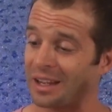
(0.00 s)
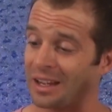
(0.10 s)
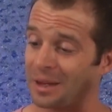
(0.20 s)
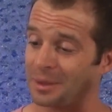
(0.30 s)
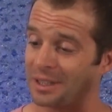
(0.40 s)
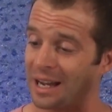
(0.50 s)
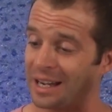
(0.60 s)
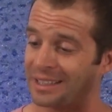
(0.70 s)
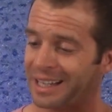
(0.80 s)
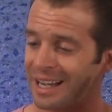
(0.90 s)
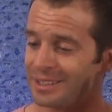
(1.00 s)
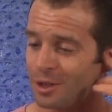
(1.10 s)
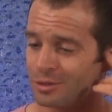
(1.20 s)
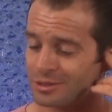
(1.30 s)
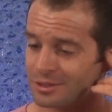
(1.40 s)
I mean, I
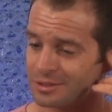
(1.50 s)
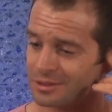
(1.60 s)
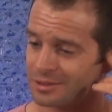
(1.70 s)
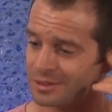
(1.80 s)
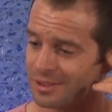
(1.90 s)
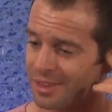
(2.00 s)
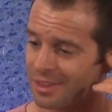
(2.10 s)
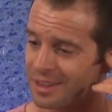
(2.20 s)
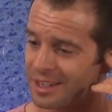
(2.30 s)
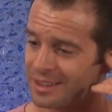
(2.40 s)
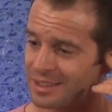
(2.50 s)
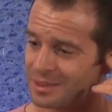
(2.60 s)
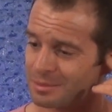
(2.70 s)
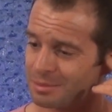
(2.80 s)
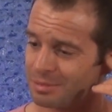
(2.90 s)
don't think
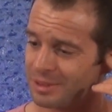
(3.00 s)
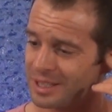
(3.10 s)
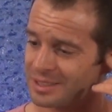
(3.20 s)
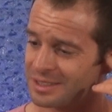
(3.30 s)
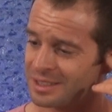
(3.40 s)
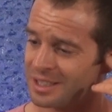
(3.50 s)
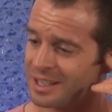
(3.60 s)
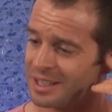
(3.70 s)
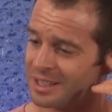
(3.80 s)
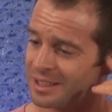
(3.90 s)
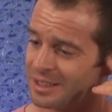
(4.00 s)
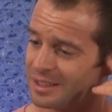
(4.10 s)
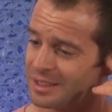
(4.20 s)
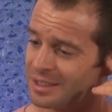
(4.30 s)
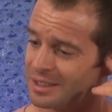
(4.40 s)
this place
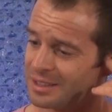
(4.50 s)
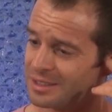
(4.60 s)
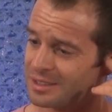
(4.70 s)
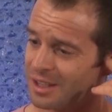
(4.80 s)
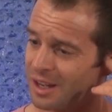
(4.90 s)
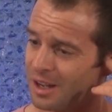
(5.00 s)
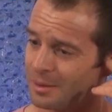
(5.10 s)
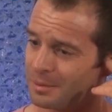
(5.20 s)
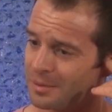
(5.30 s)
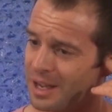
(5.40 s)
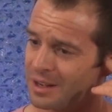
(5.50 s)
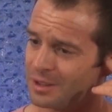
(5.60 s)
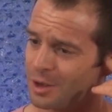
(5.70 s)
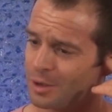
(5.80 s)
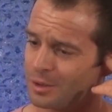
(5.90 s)
is, I
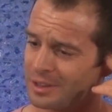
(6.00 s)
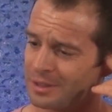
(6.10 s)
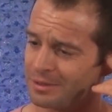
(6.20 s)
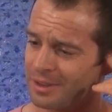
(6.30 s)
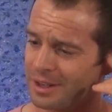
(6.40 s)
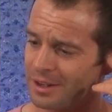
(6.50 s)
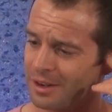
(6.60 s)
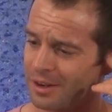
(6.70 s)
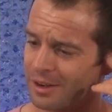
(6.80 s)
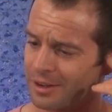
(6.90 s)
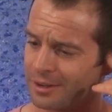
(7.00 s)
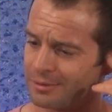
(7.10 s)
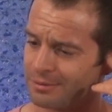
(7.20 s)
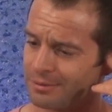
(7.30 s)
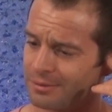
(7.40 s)
don't know if they are
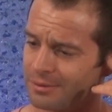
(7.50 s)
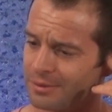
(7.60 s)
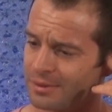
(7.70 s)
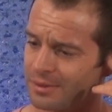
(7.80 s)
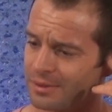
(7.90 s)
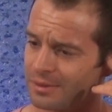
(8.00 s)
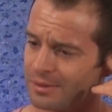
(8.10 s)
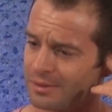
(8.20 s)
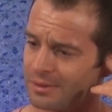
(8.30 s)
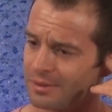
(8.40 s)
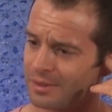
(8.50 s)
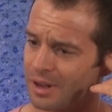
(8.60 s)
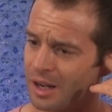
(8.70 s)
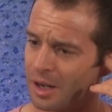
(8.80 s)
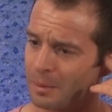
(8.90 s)

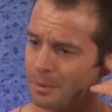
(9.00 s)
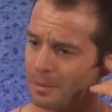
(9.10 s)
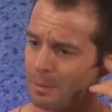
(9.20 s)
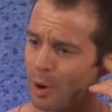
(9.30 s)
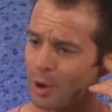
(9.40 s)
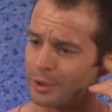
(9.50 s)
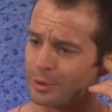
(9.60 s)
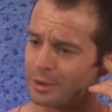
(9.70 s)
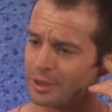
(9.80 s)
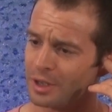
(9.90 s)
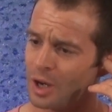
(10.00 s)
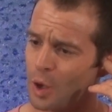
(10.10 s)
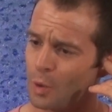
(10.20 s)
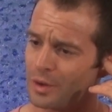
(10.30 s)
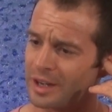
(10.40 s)
partnered
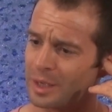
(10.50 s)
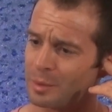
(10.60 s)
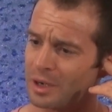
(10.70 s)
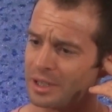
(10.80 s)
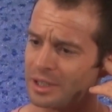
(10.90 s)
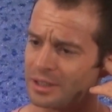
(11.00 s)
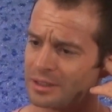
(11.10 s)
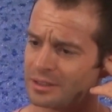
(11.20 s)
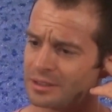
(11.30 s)
with anybody